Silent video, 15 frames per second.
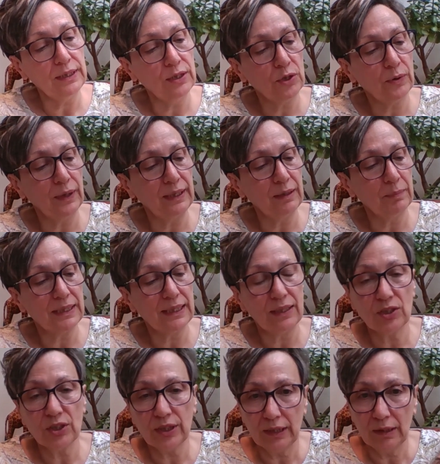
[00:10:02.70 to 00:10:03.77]
is 20%
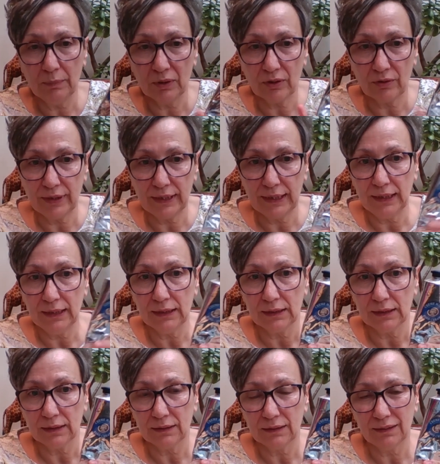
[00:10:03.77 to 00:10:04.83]
shea butter in
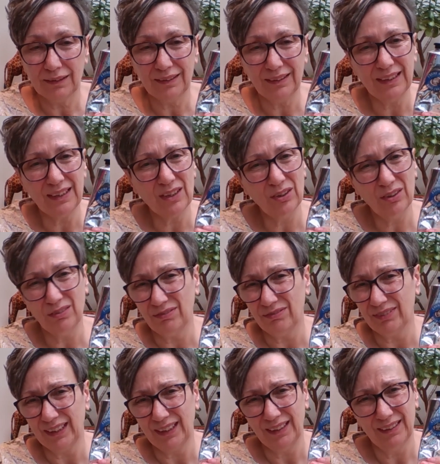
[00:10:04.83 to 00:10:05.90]
this. It's
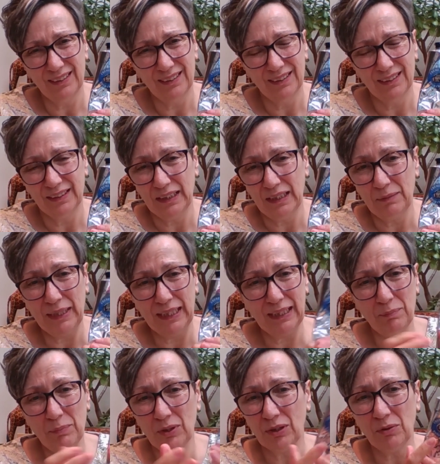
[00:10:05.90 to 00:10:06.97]
lovely. I mean, I
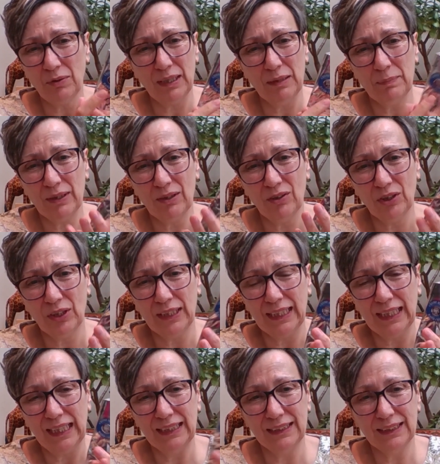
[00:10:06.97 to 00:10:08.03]
put quite a bit on the
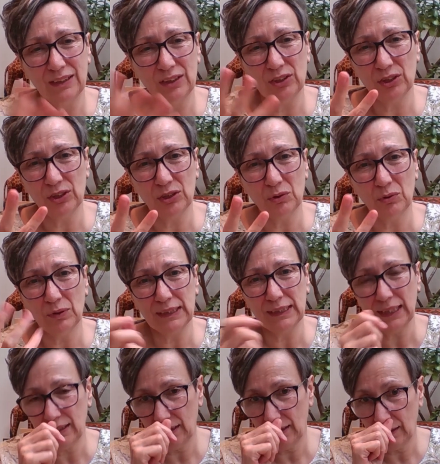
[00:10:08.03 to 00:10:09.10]
night, and it just soaks
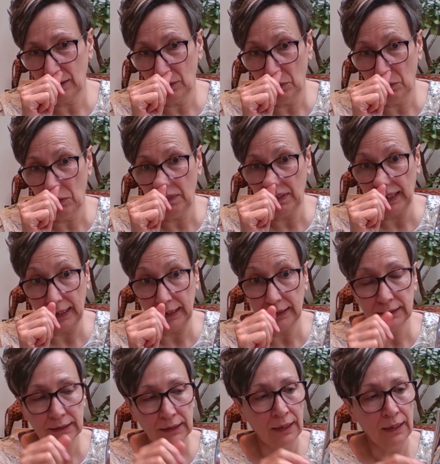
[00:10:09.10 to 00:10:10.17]
in
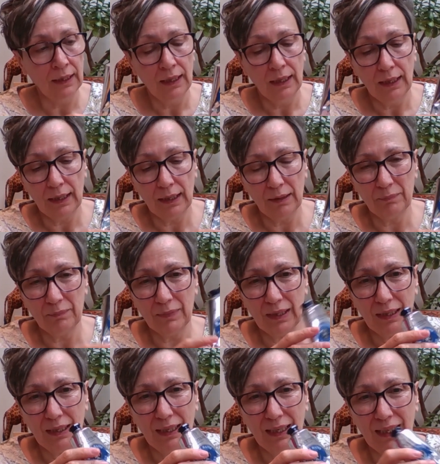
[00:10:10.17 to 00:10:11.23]
overnight.
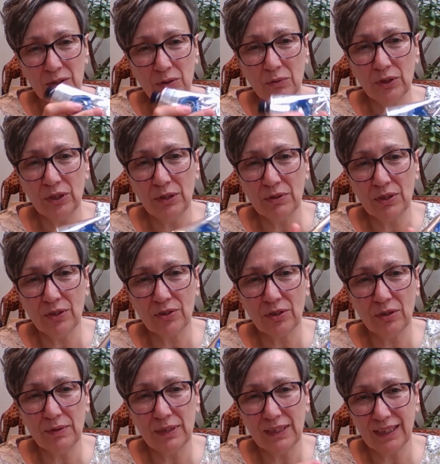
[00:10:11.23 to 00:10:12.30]
I don't use it
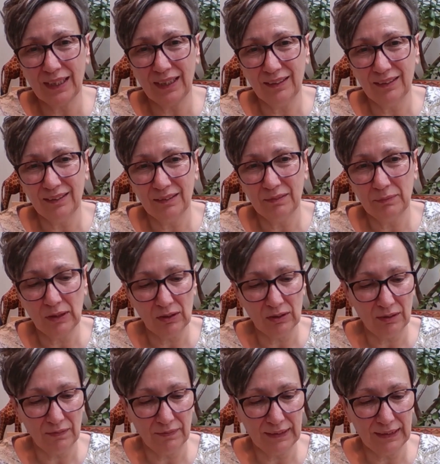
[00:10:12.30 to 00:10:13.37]
through the day because
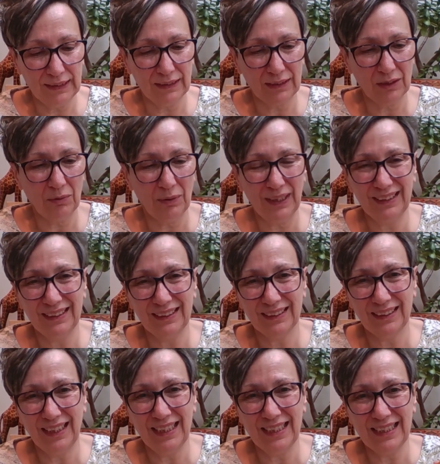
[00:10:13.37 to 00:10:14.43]
obviously it's quite
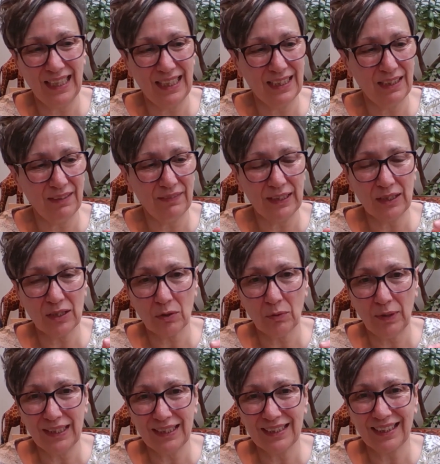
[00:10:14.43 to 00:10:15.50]
intensive and it's
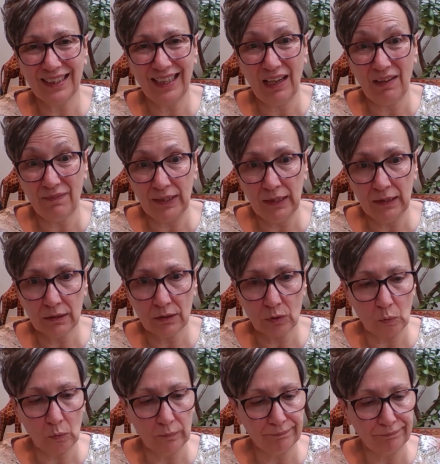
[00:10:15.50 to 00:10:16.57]
quite heavy.
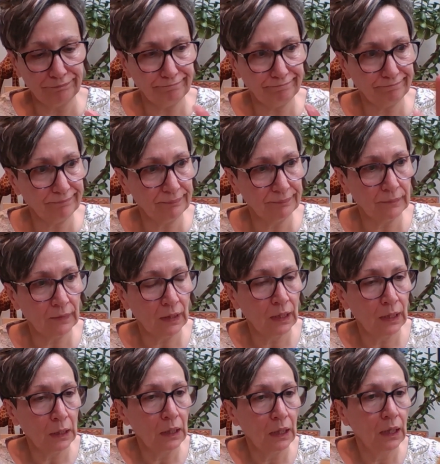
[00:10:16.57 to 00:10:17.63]
So
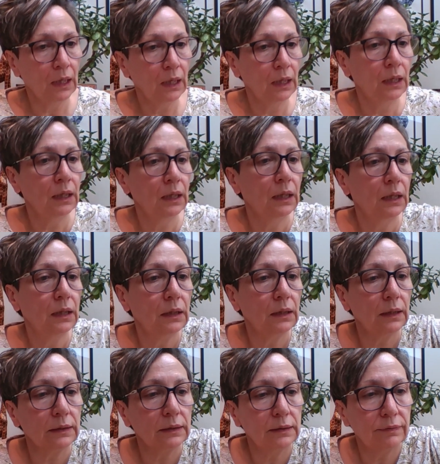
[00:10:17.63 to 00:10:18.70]

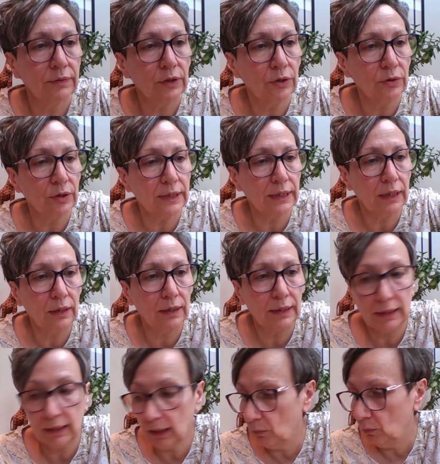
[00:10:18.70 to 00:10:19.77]
that's going to do.
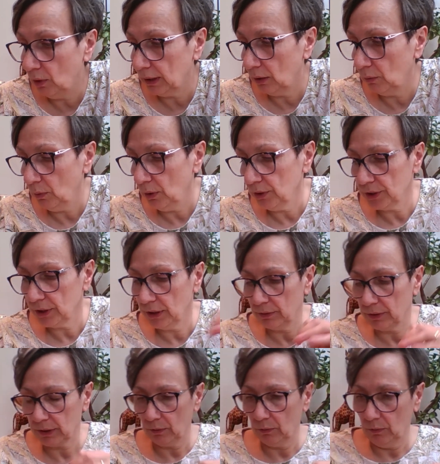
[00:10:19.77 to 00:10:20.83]
Now what I was
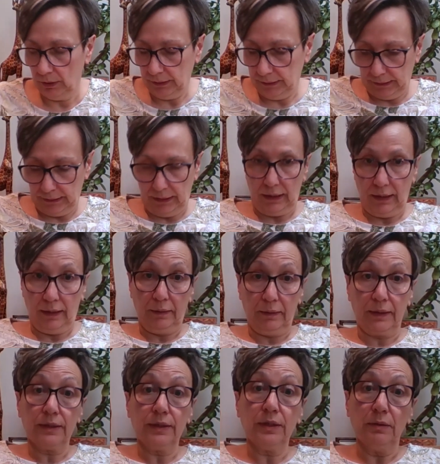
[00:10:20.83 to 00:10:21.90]
using was,
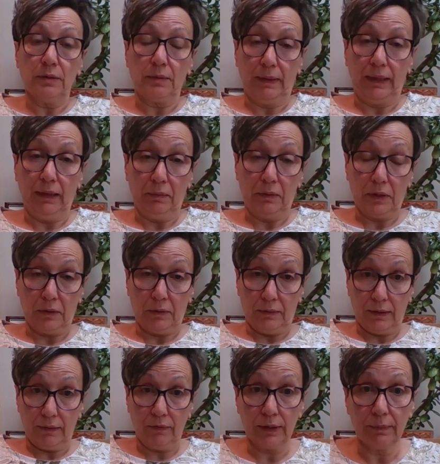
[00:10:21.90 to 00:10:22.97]
excuse me, I've just
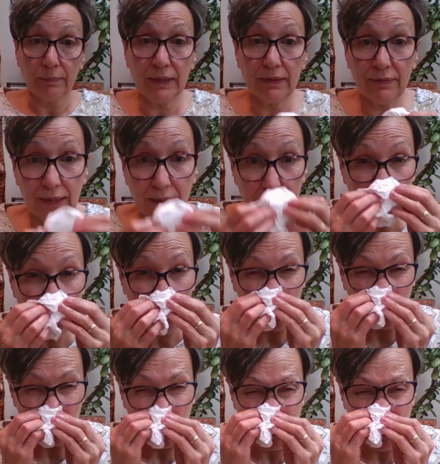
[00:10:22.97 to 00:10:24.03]
got a bit of an itchy
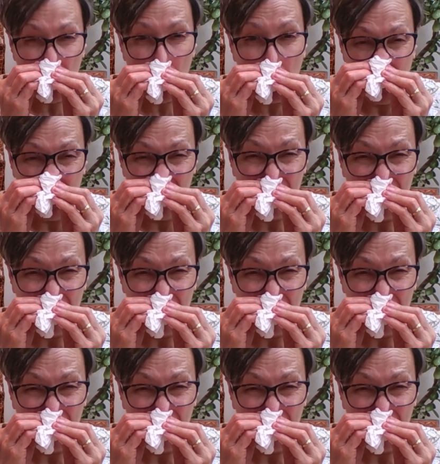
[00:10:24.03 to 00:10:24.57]
nose. Ooh,